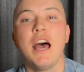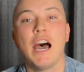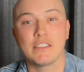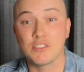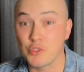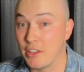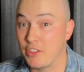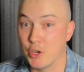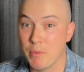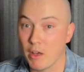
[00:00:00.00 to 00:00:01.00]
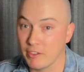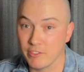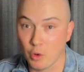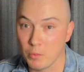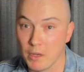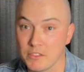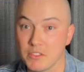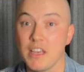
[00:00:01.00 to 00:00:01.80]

how to strengthen your pelvic floor muscles.